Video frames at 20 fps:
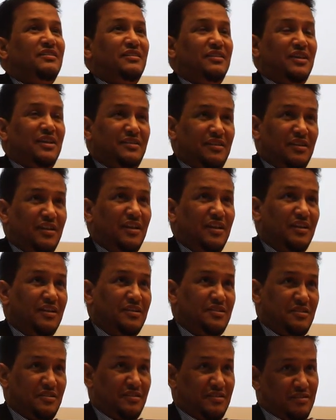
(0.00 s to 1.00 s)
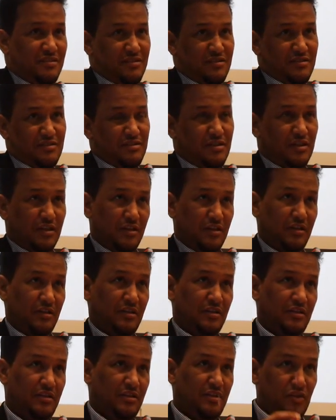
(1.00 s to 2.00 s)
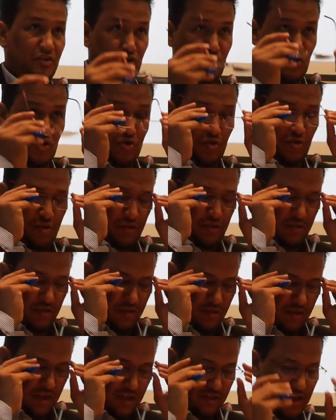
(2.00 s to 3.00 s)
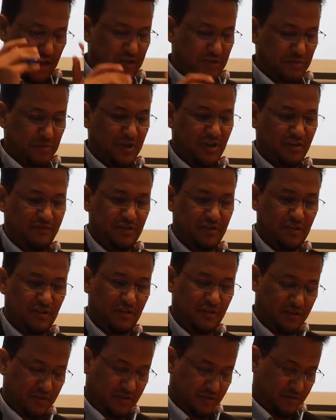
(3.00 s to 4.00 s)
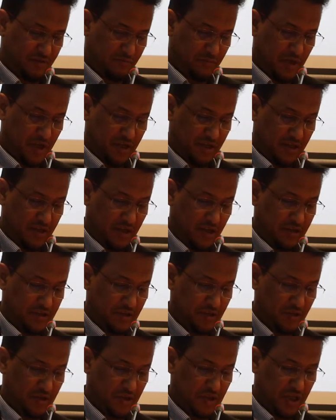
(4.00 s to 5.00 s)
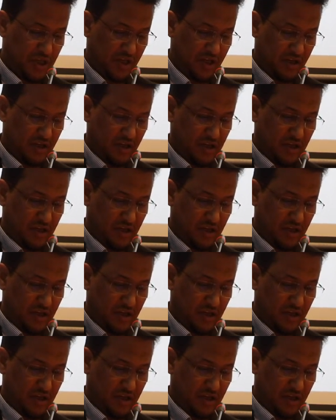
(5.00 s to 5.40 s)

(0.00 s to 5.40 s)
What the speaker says: That is the truth that has been revealed by Allah Azza wa Jal.